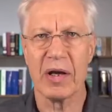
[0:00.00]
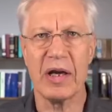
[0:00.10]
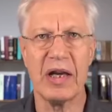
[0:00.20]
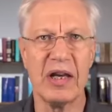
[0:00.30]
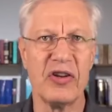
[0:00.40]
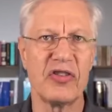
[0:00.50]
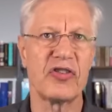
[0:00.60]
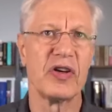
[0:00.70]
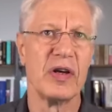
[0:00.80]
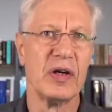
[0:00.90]

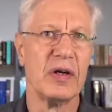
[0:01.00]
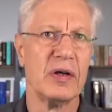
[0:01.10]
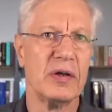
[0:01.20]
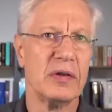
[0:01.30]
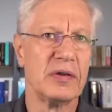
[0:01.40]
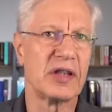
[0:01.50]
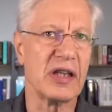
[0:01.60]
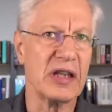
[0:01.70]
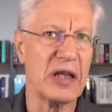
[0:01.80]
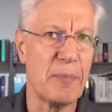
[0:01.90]
is to
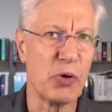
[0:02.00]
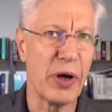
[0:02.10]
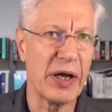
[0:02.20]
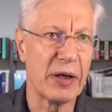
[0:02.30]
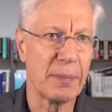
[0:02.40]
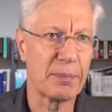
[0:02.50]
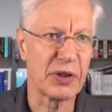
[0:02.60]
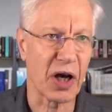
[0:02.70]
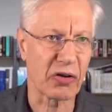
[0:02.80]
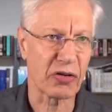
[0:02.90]
liberate
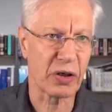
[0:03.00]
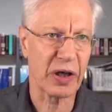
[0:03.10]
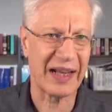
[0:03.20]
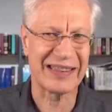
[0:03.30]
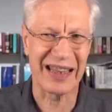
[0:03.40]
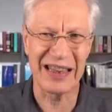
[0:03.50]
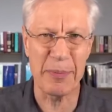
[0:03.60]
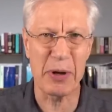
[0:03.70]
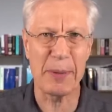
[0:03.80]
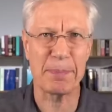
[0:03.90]
production. And to
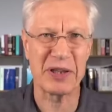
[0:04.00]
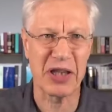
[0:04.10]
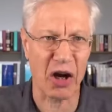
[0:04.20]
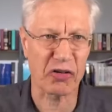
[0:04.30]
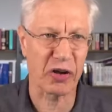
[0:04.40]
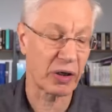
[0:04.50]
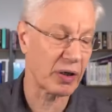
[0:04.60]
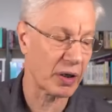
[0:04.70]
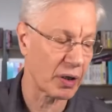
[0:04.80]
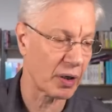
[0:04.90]
liberate production
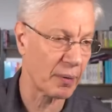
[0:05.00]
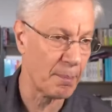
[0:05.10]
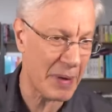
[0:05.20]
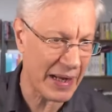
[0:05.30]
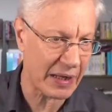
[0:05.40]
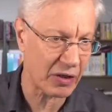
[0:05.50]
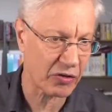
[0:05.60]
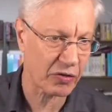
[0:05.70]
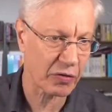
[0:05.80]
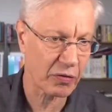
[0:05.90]

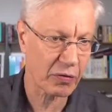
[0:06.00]
means